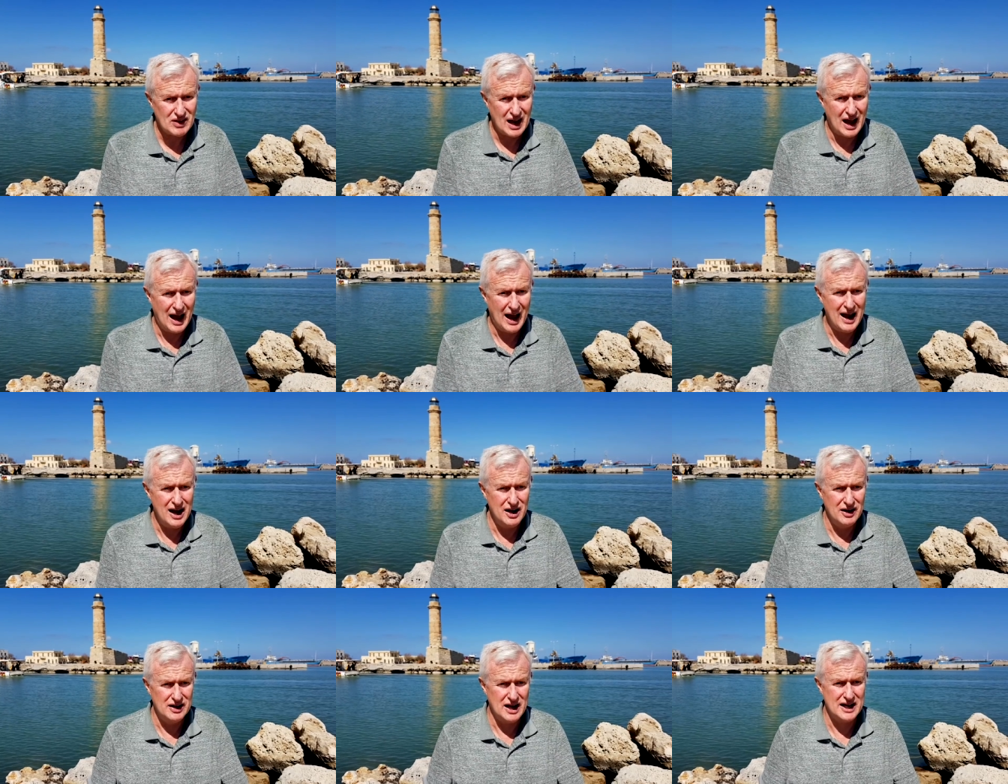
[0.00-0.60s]

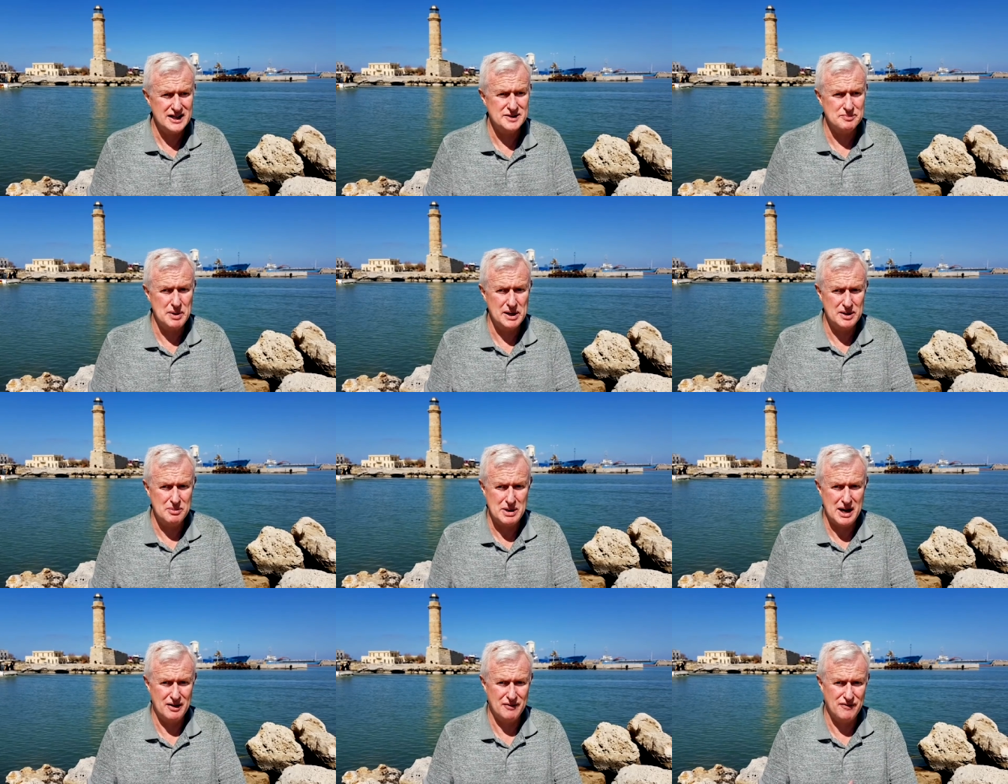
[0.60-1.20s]
I, I spent
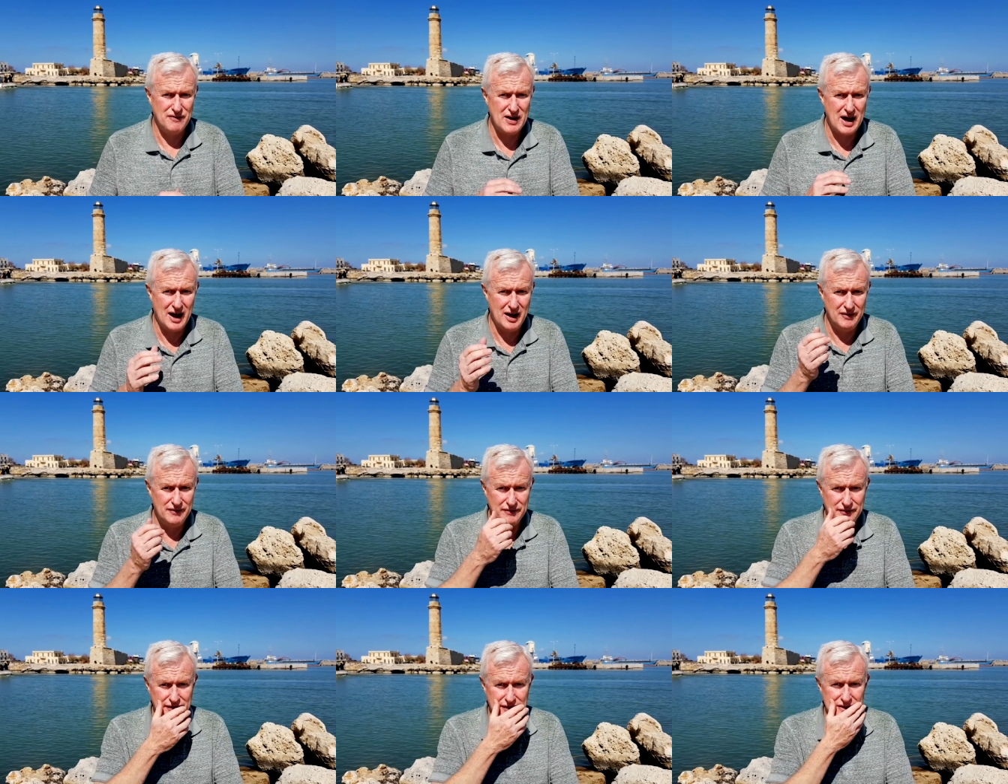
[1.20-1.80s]
about
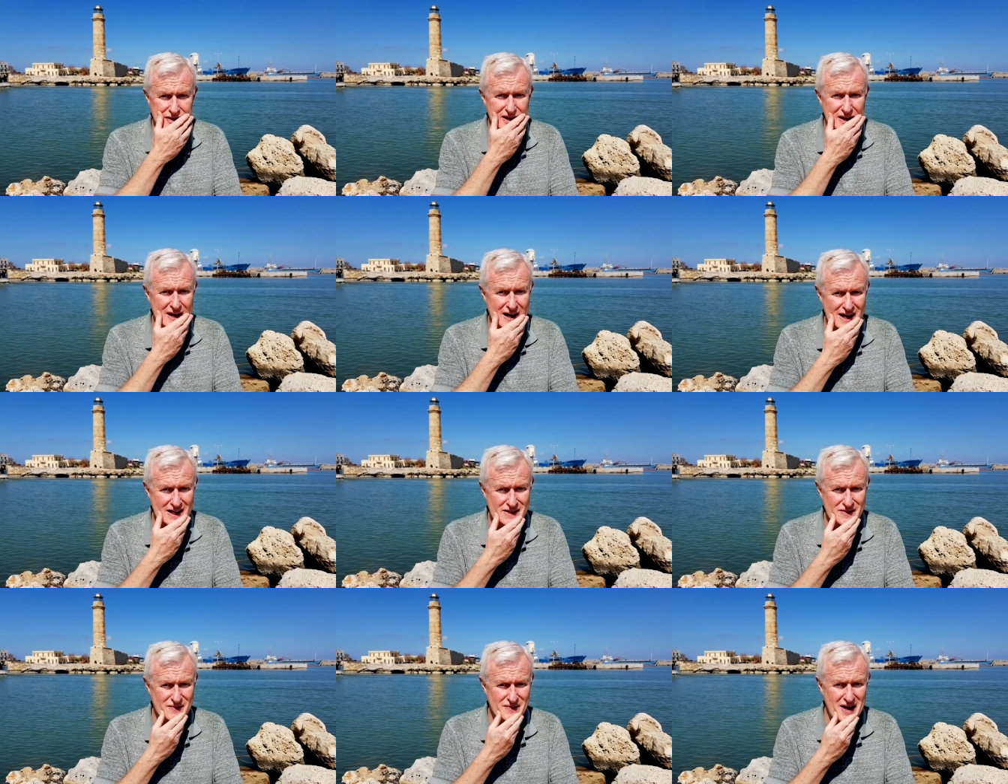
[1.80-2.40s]
five the
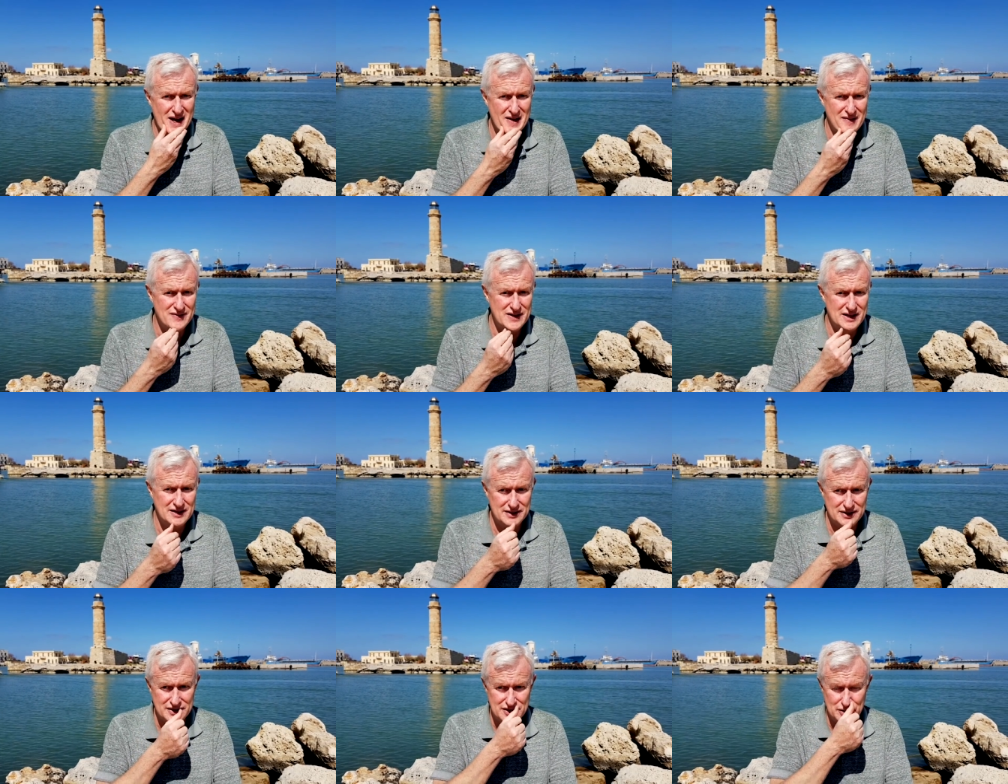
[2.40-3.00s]
last five
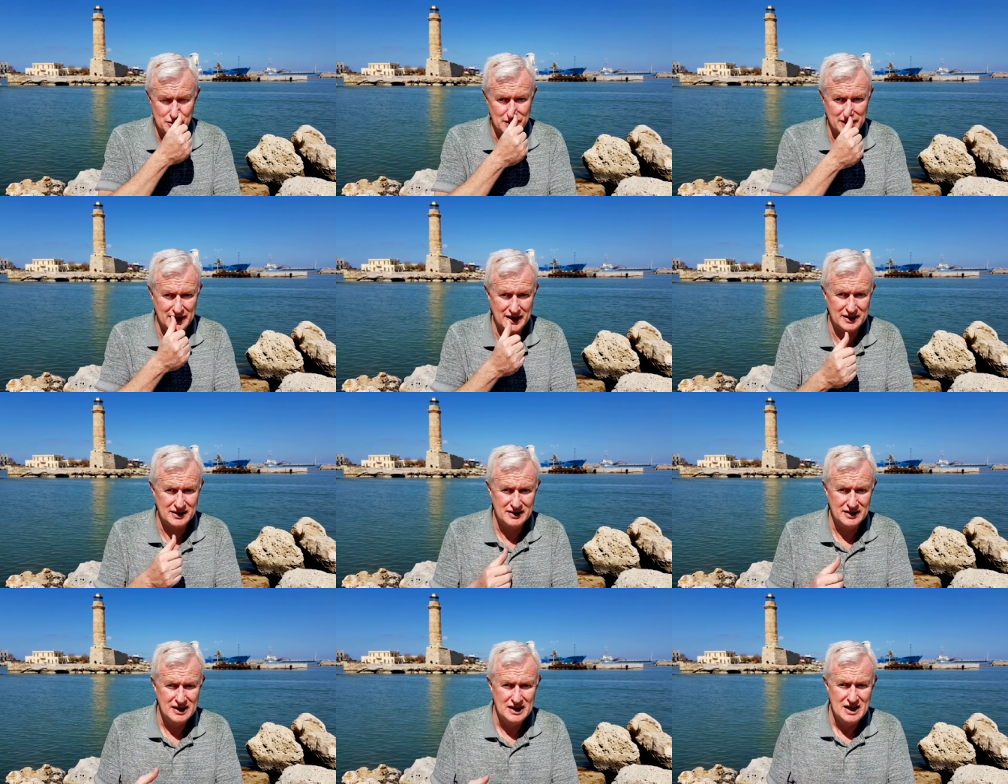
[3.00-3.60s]
years doing it.
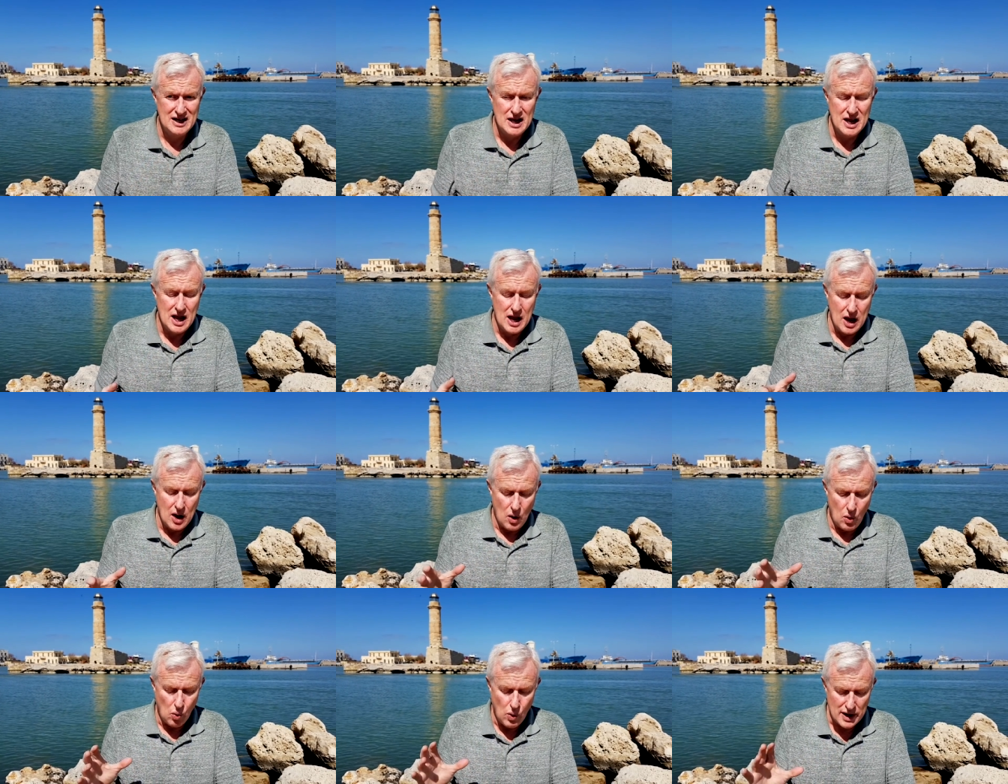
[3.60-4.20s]

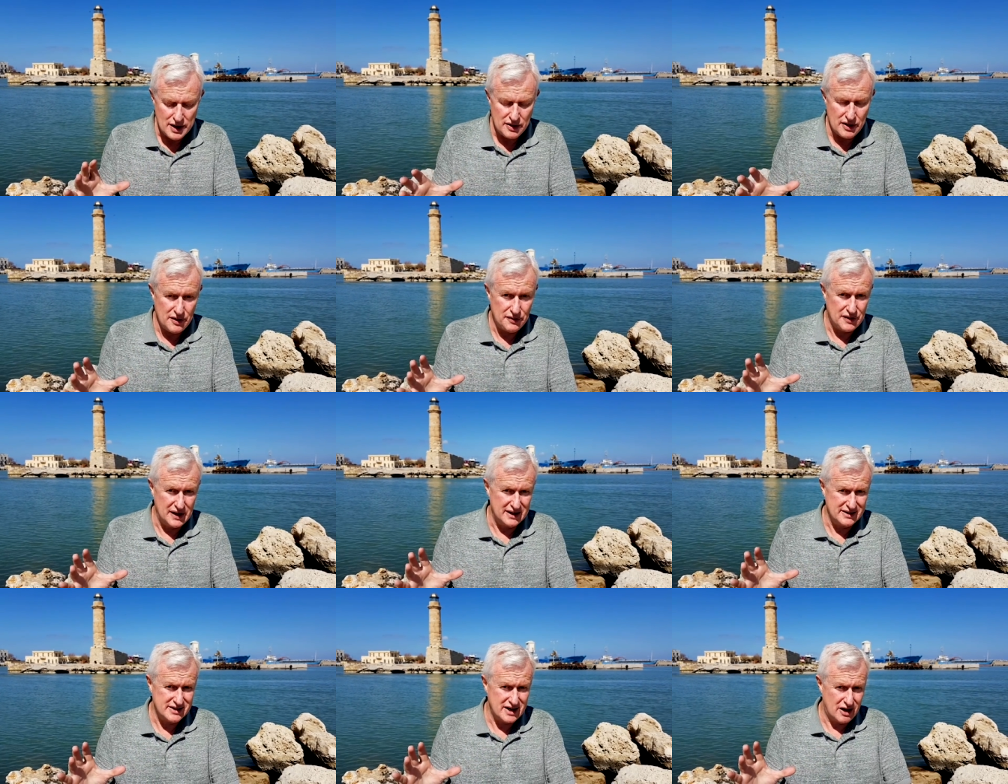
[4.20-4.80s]
One of the
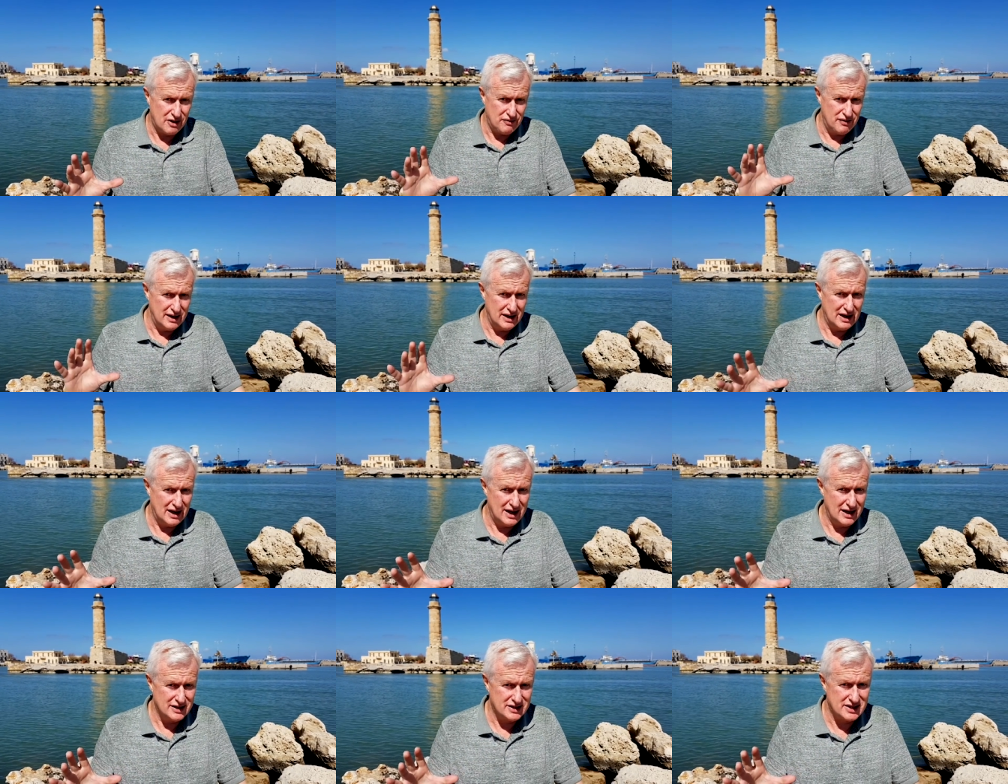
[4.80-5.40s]
things I
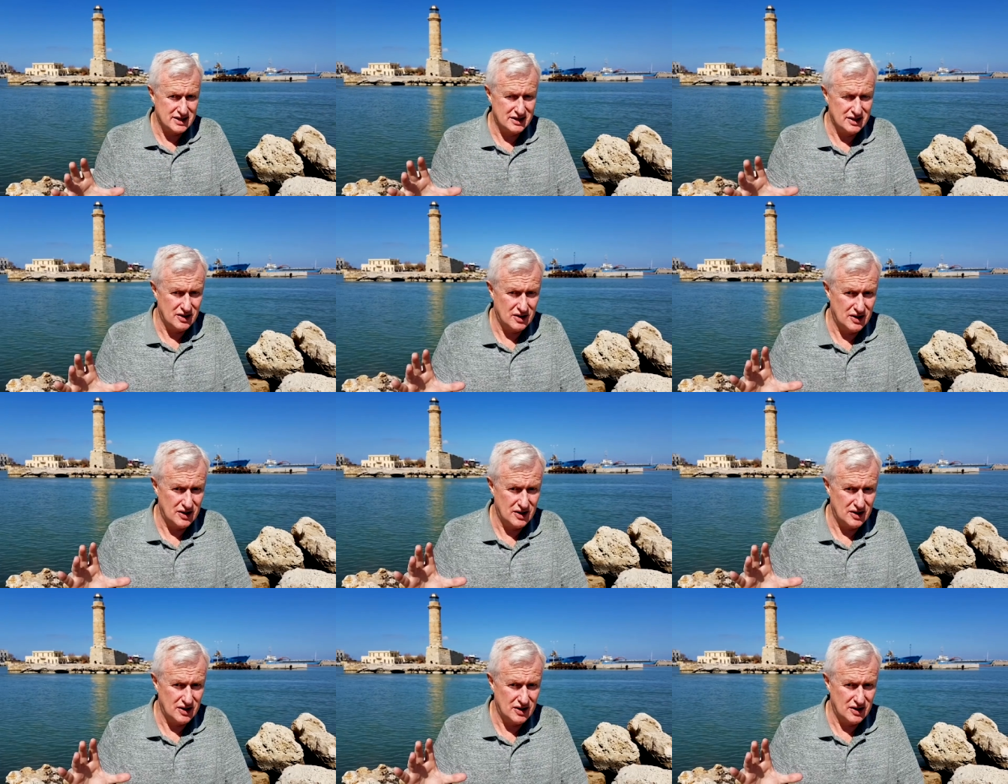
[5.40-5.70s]
realized